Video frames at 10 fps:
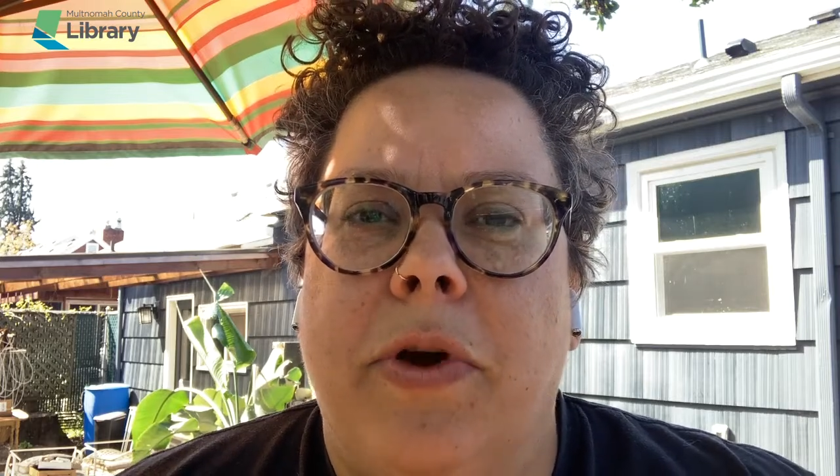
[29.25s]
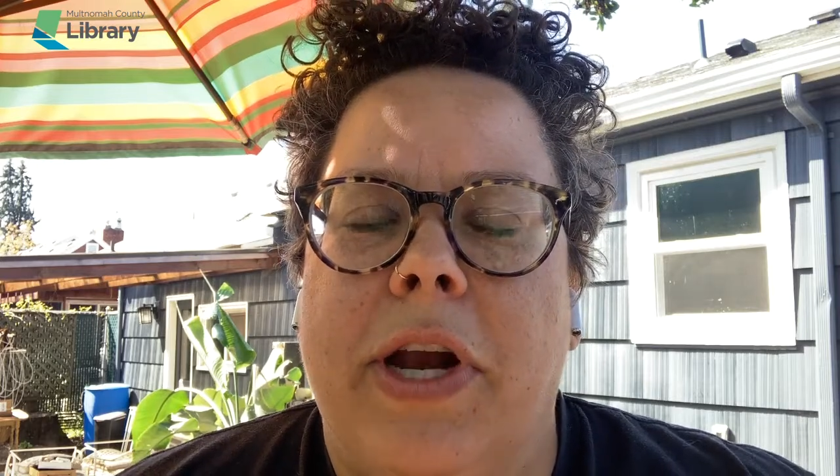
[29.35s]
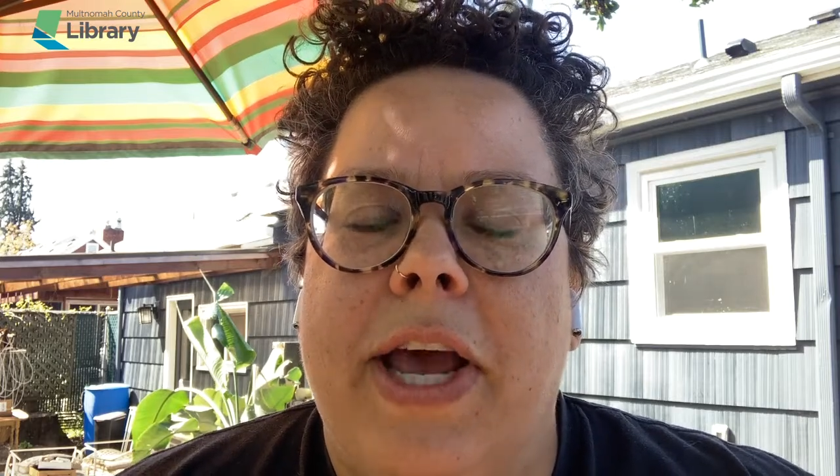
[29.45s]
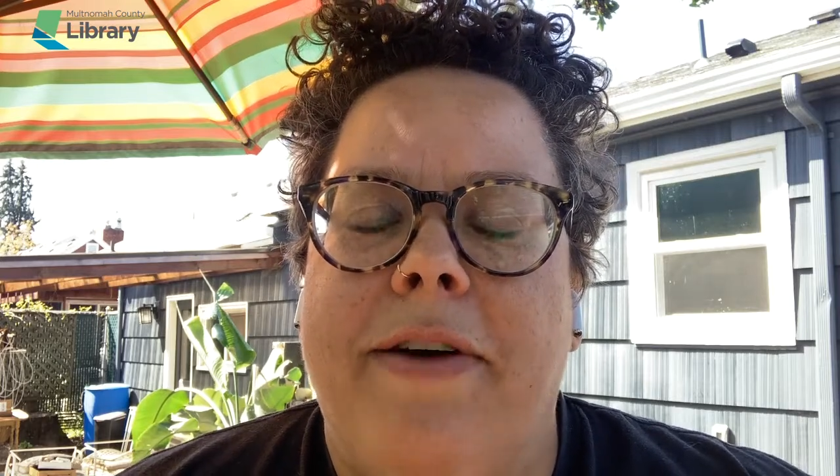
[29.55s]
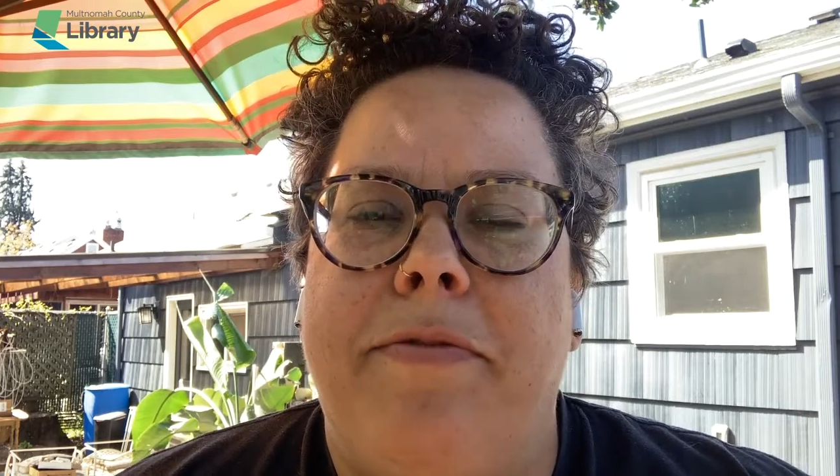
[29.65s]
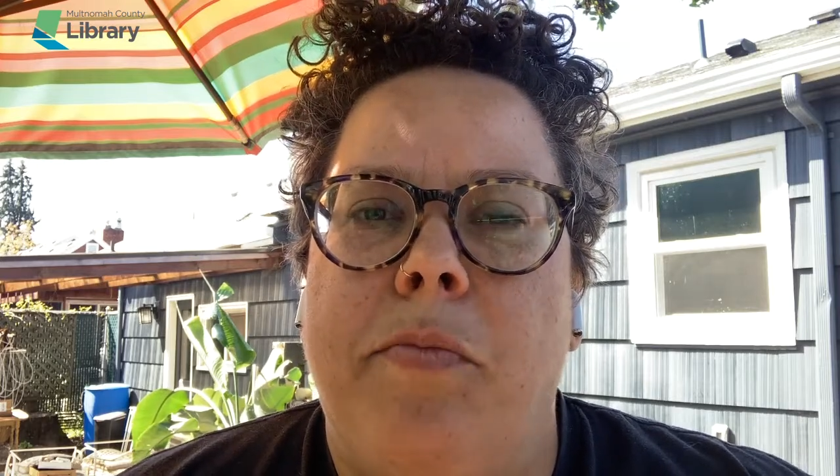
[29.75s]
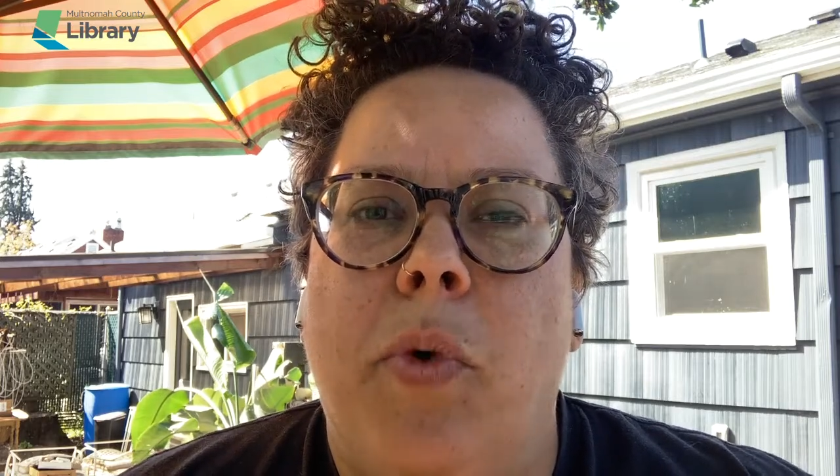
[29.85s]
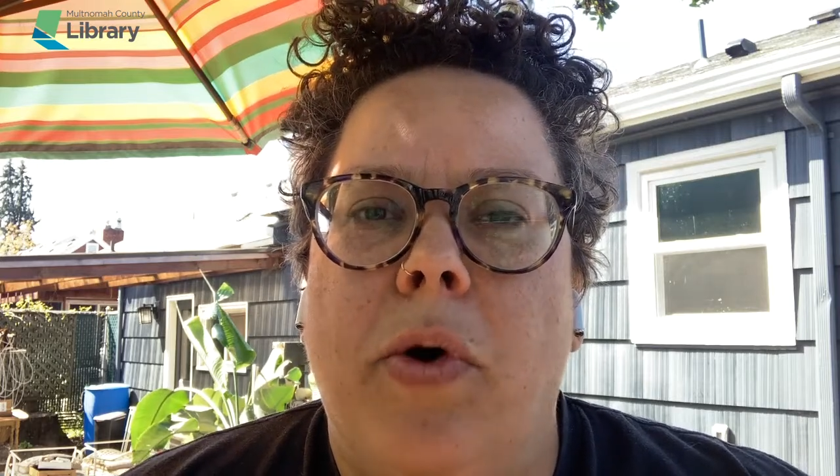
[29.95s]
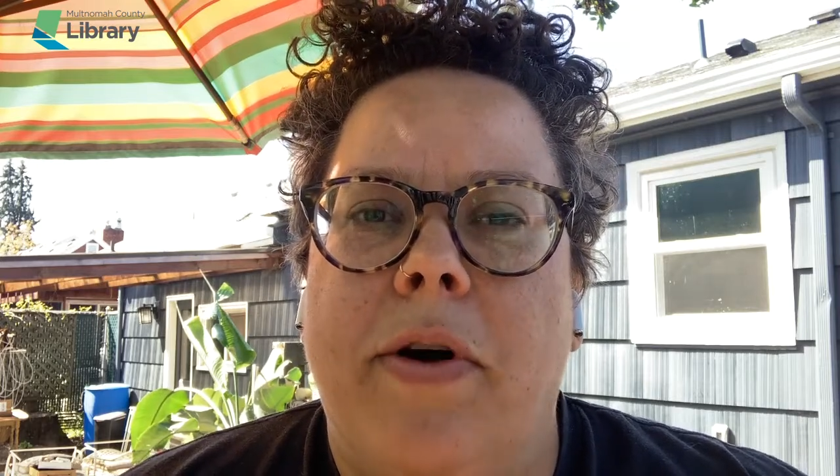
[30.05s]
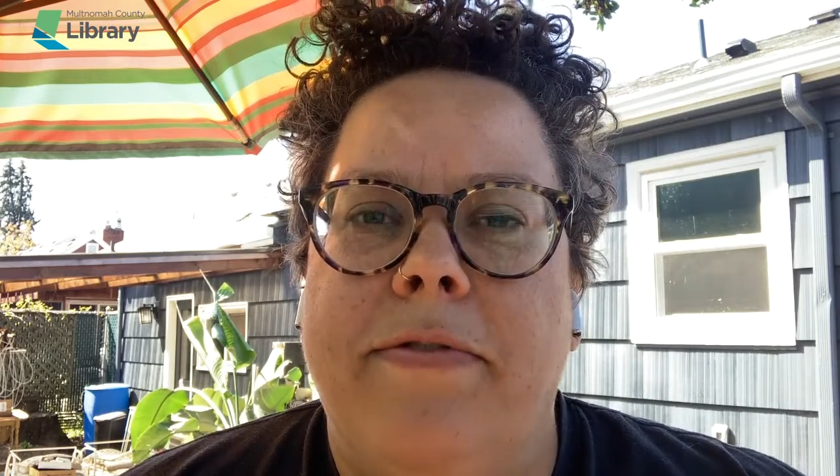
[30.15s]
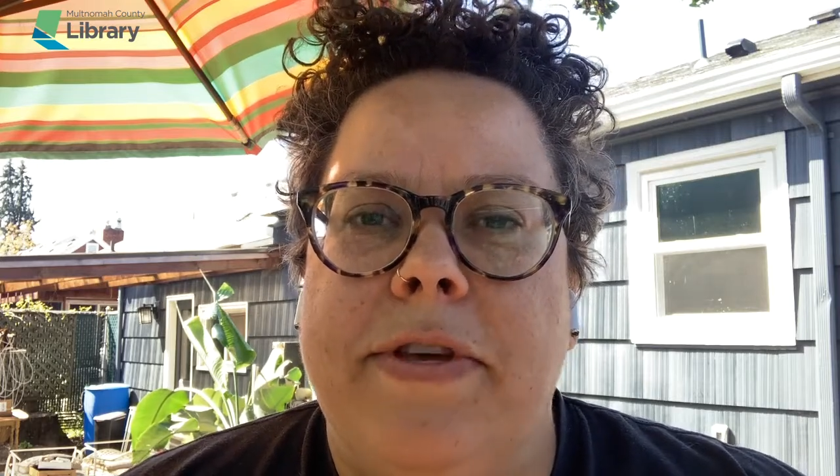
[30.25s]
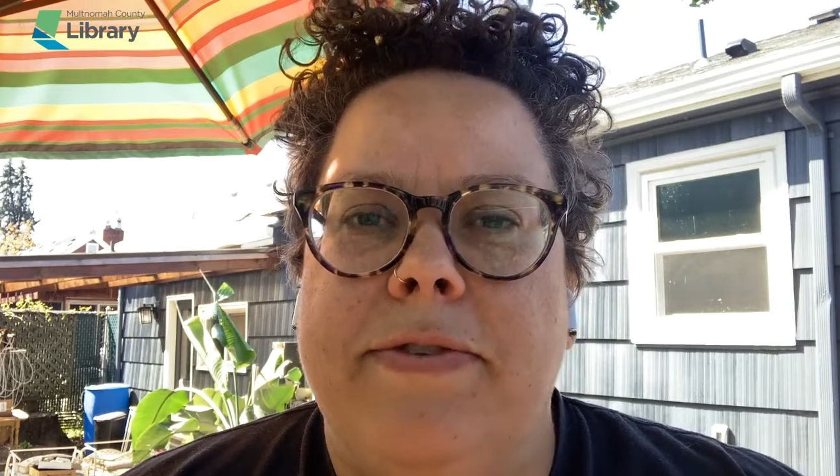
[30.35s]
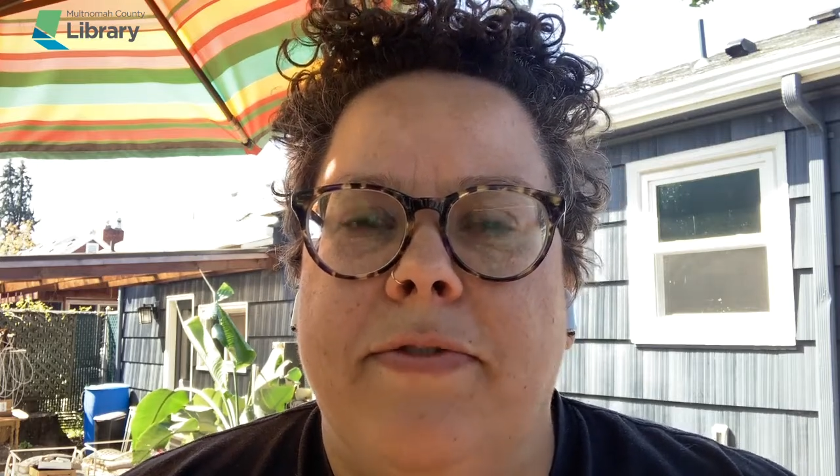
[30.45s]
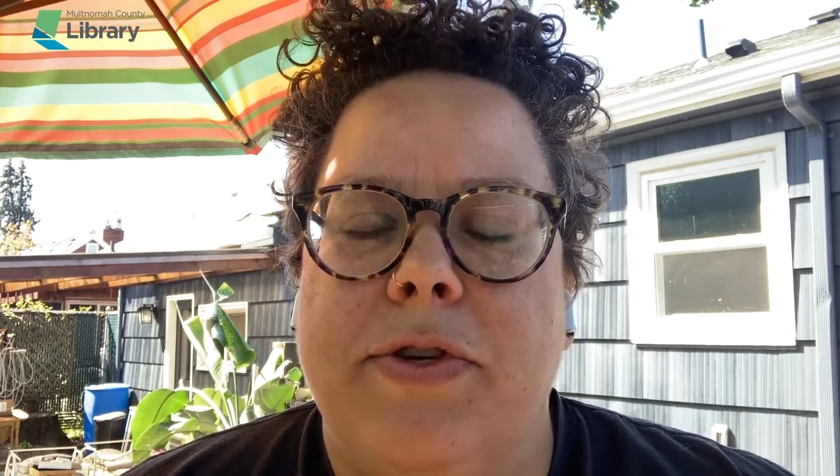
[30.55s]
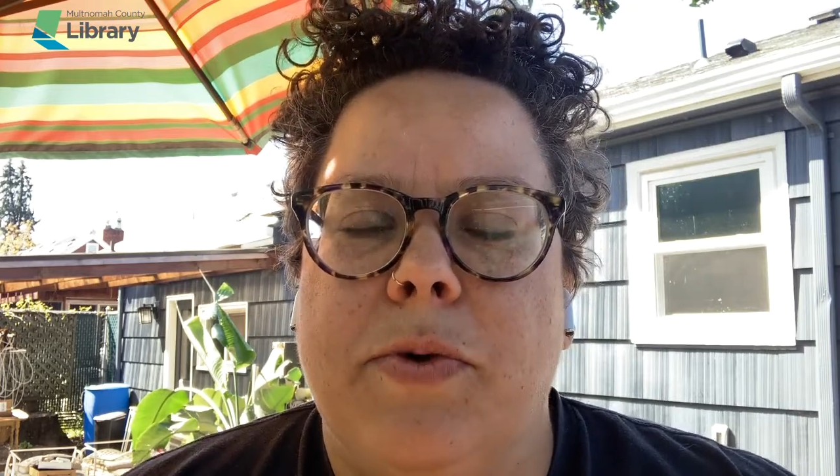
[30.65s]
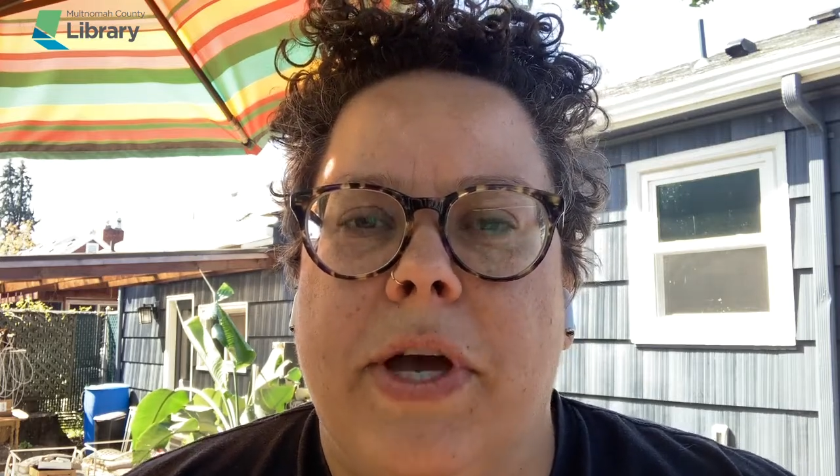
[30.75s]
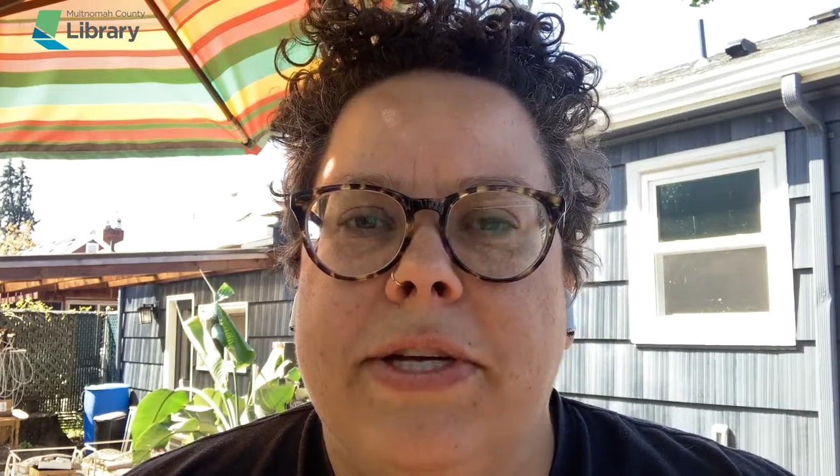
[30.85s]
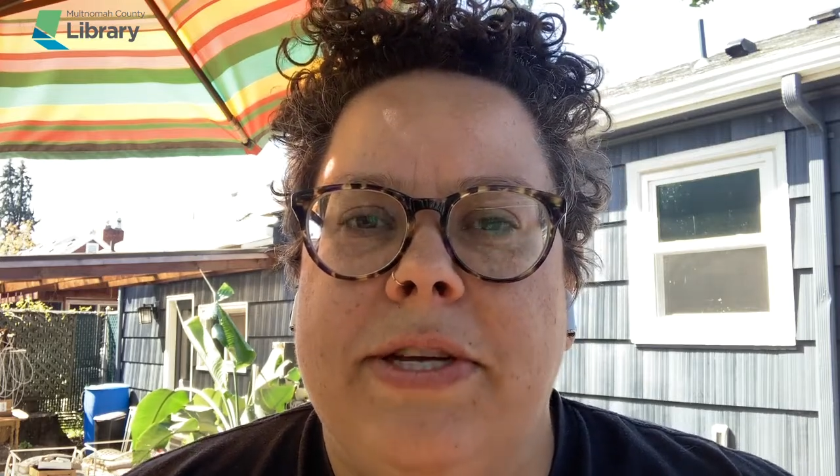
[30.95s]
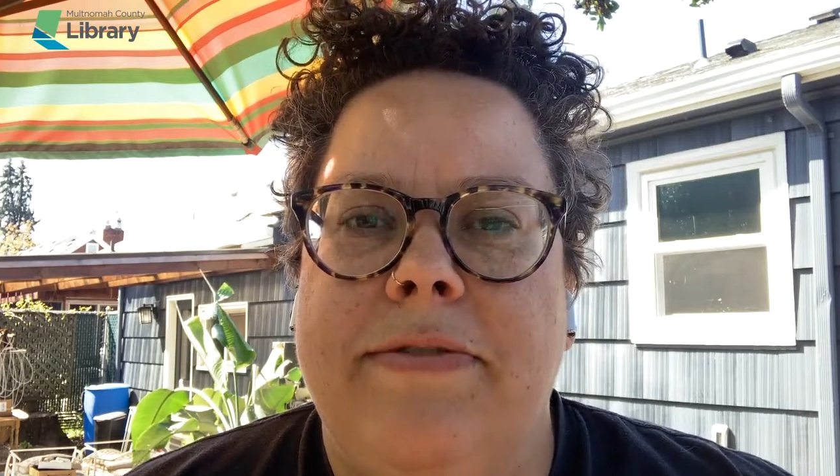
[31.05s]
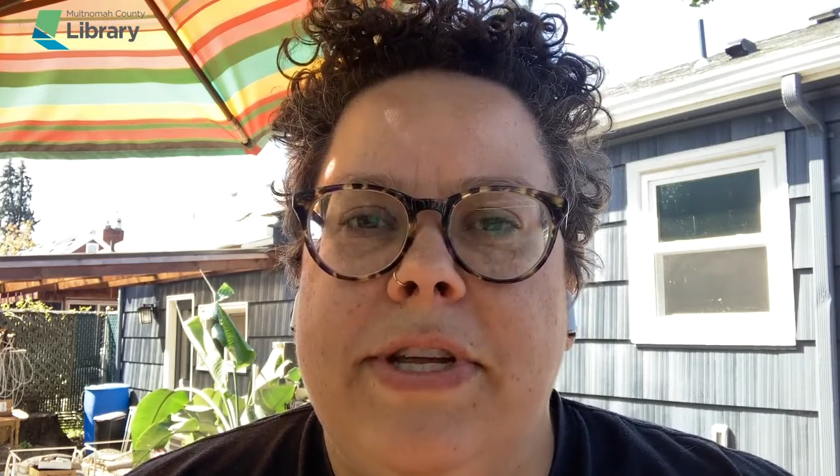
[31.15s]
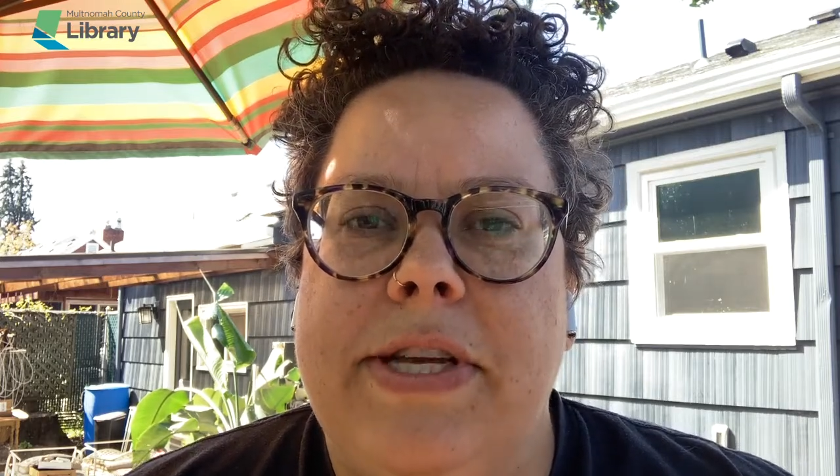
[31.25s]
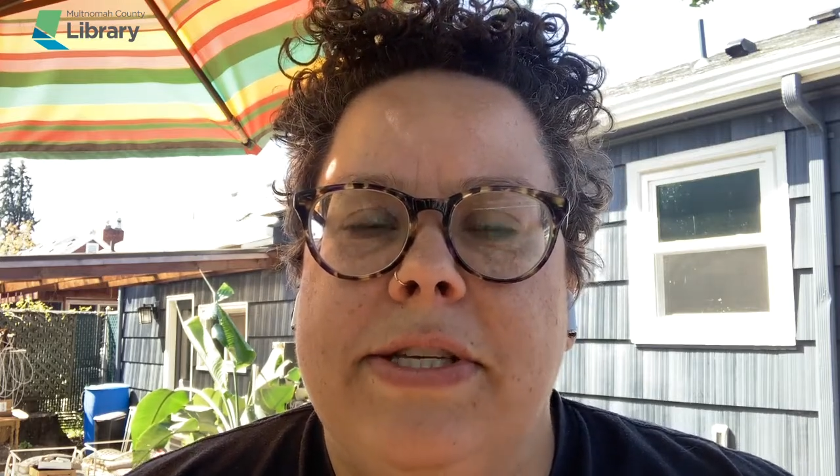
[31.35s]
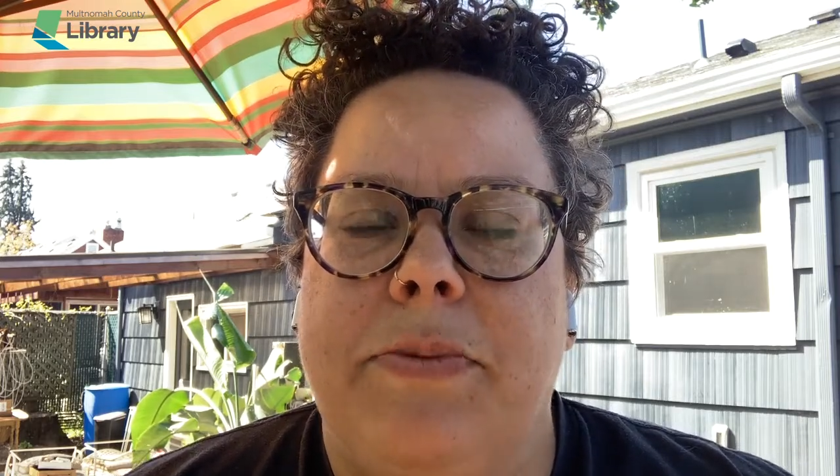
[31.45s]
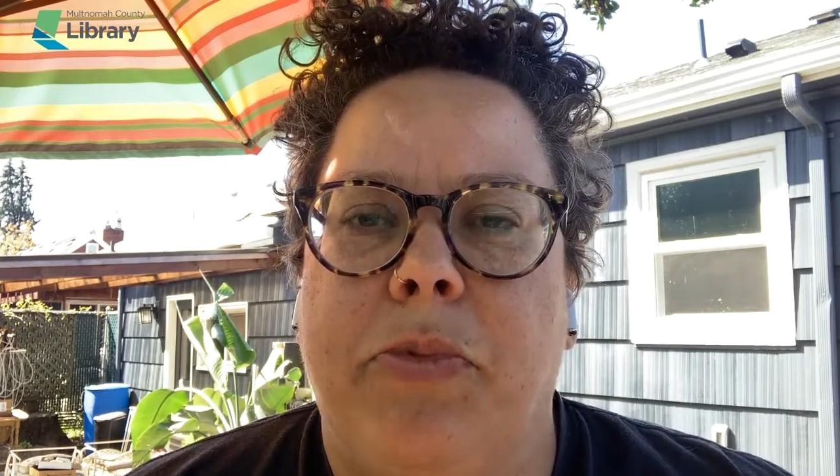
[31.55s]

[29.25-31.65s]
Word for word: we're gonna have more of these virtual activities